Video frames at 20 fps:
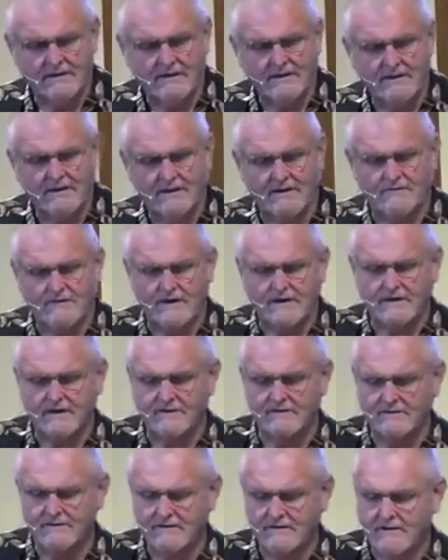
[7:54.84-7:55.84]
If I
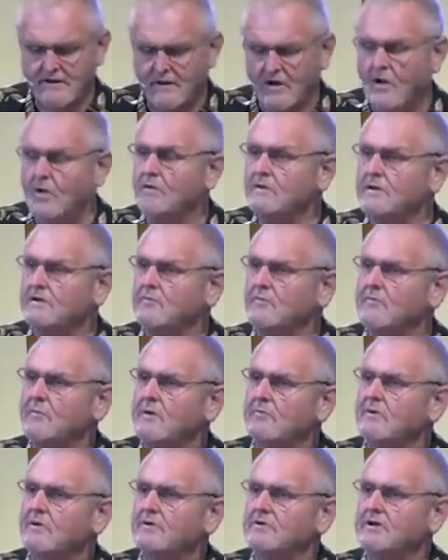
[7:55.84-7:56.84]
can only
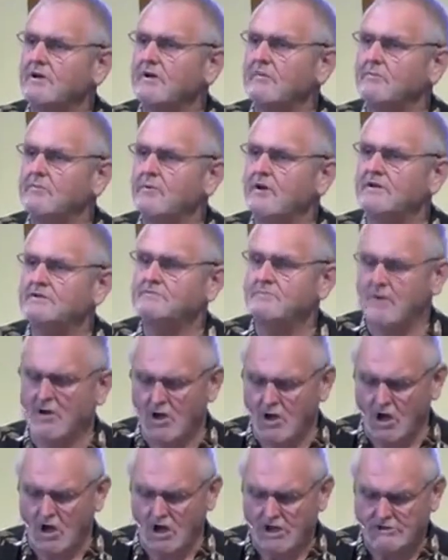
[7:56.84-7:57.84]
remember to press
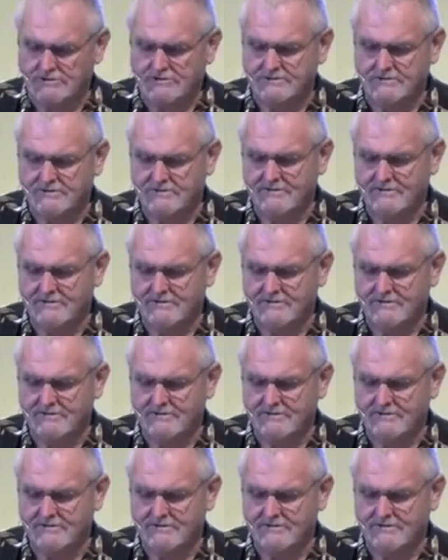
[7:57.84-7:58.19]
pause